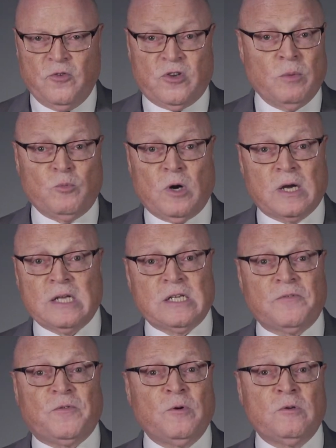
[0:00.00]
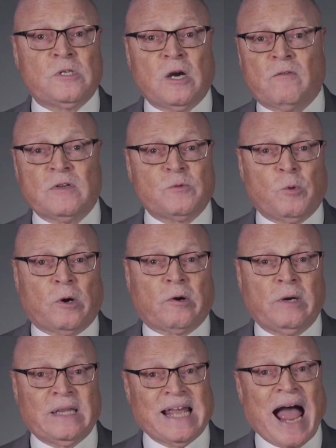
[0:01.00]
Jimmie Rook is a food service
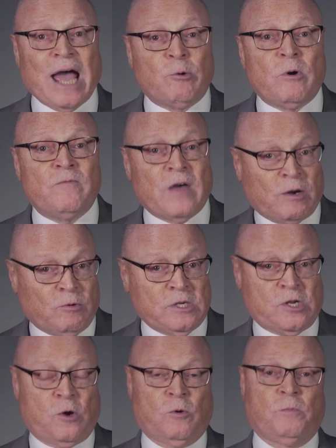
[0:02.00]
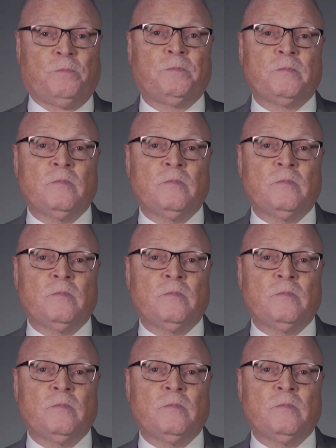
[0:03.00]
worker at the Iowa Veterans Home.